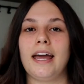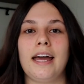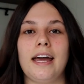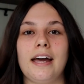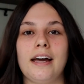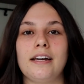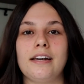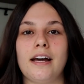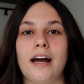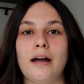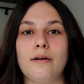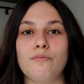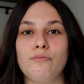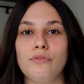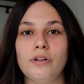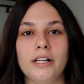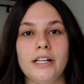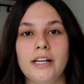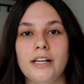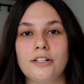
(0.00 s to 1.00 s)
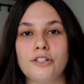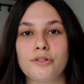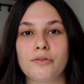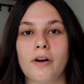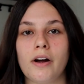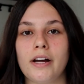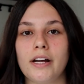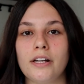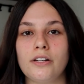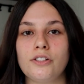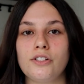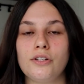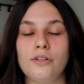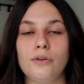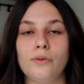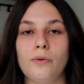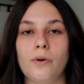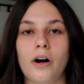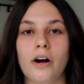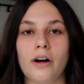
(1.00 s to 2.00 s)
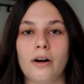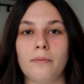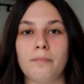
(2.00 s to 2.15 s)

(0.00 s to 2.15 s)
and I'm really trying to